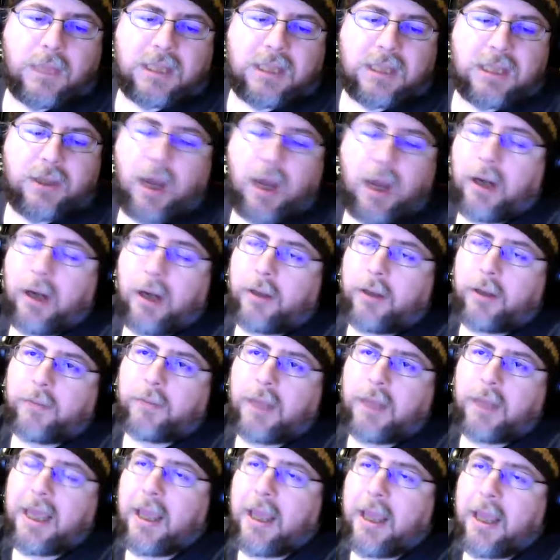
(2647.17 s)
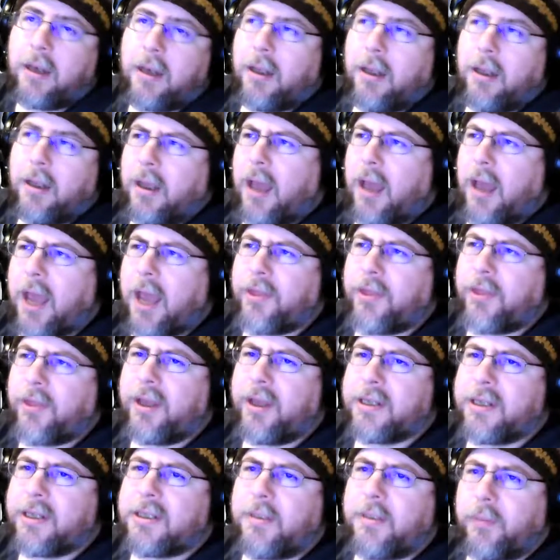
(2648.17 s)
I don't know. Again, I think
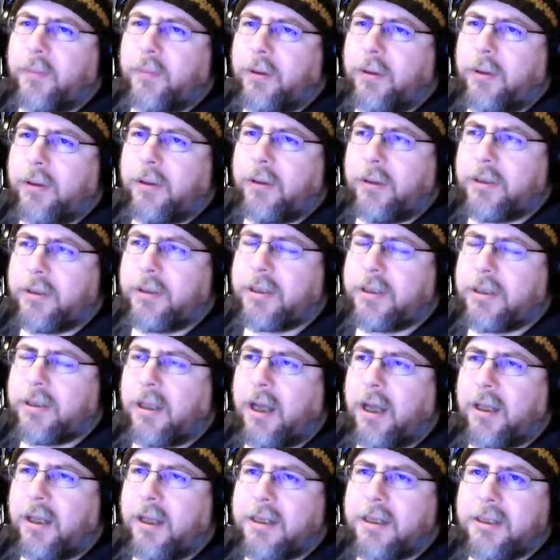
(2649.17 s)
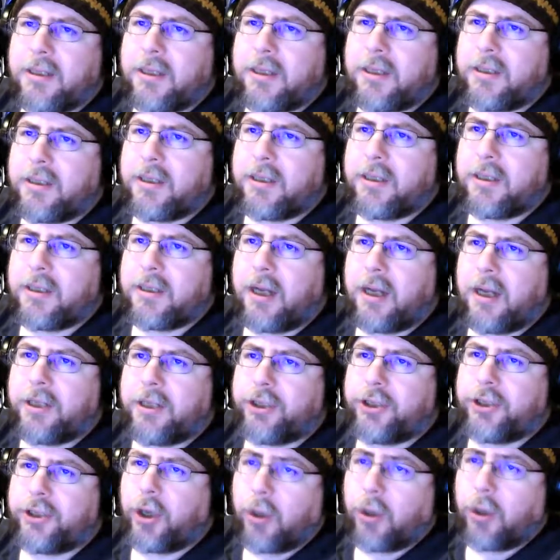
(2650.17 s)
it's simpler. There's a lot less things to kind of
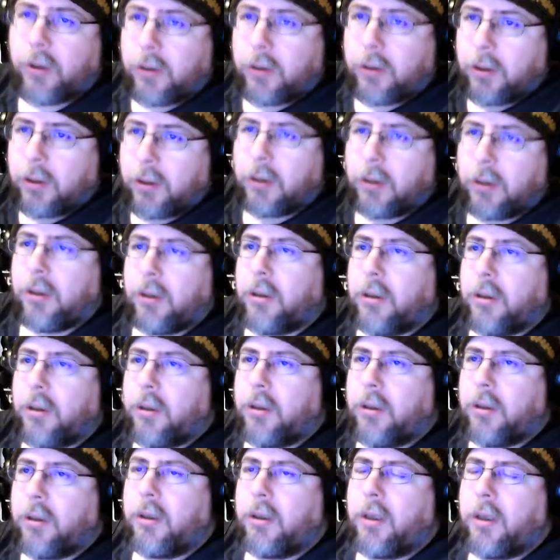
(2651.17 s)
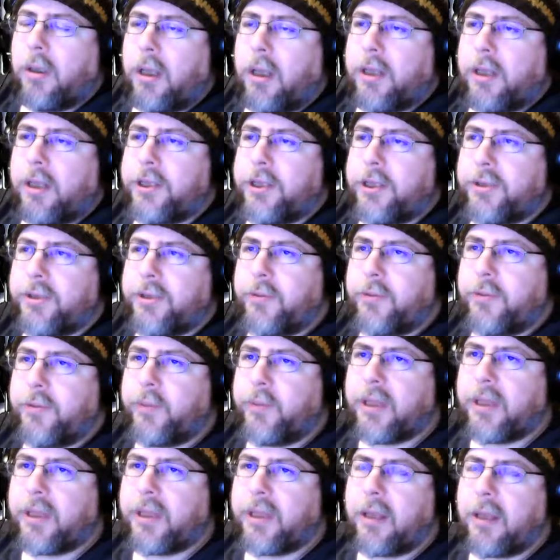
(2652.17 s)
juggle in the 2, but
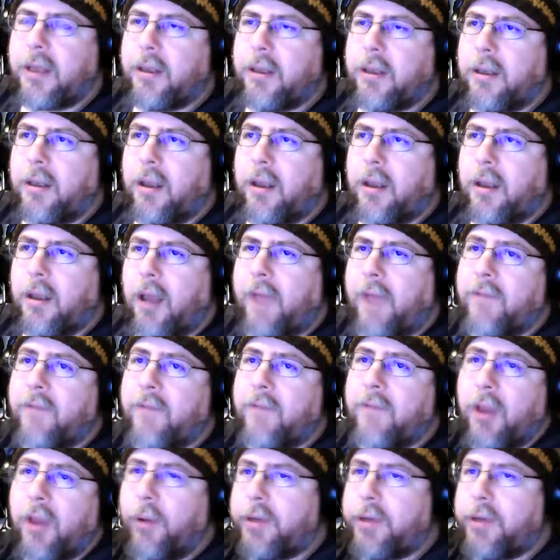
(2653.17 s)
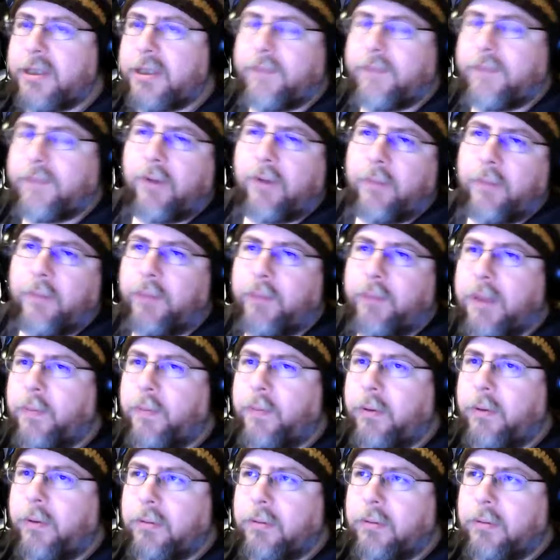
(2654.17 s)
that I've noticed from
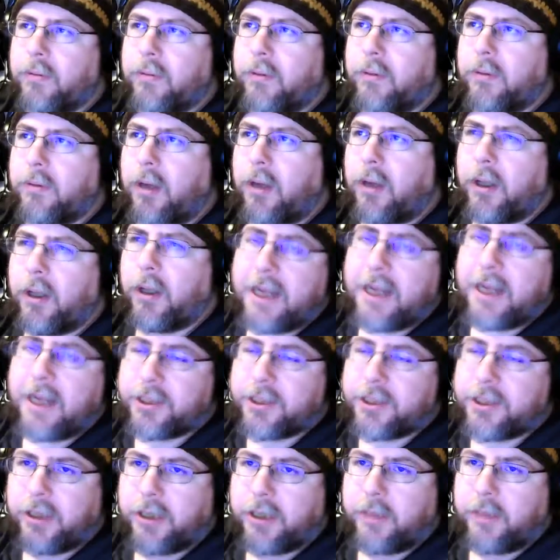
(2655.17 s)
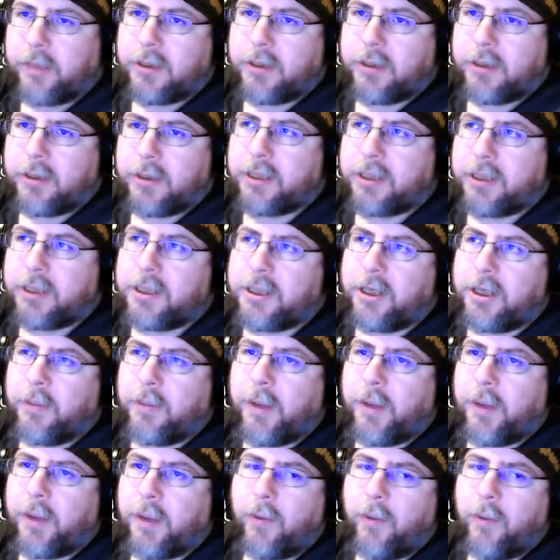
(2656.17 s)
people on that stream, to continue my
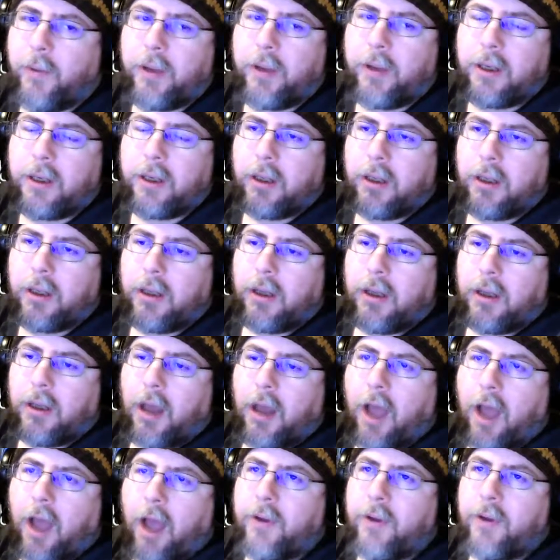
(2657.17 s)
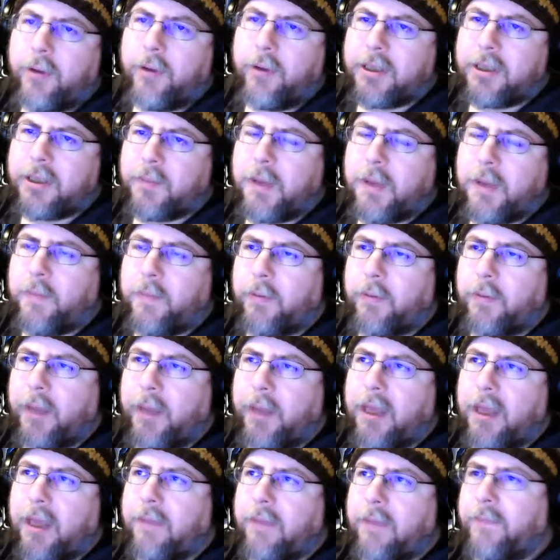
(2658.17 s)
point, I've noticed people
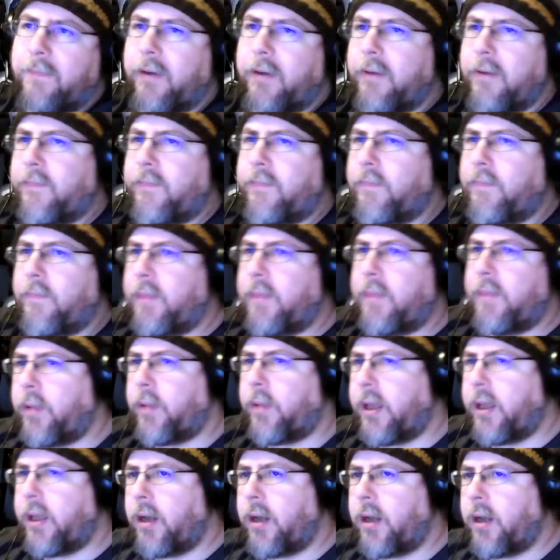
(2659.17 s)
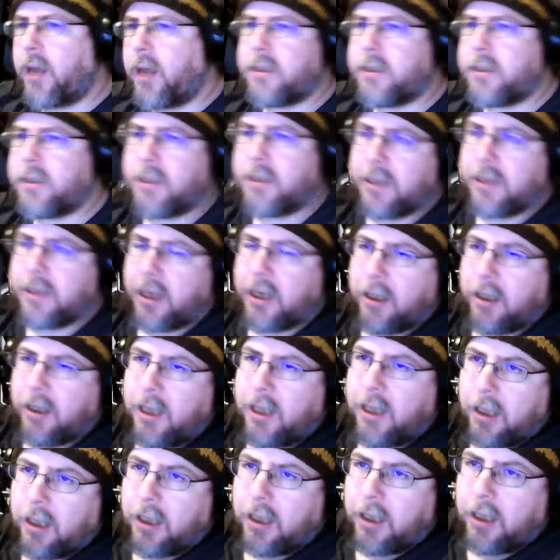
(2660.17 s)
making fun of me playing HOTS instead of
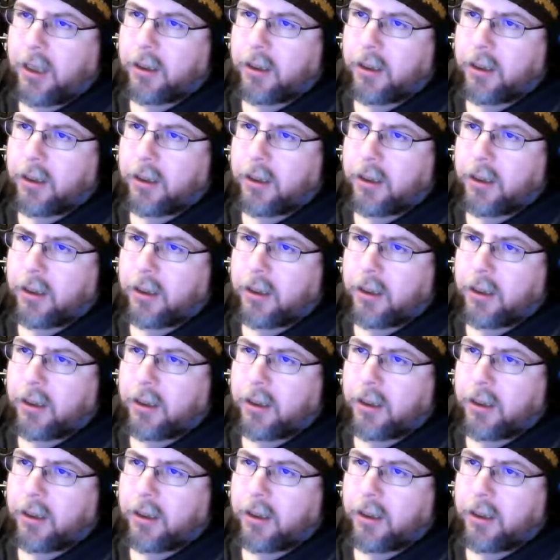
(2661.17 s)
League,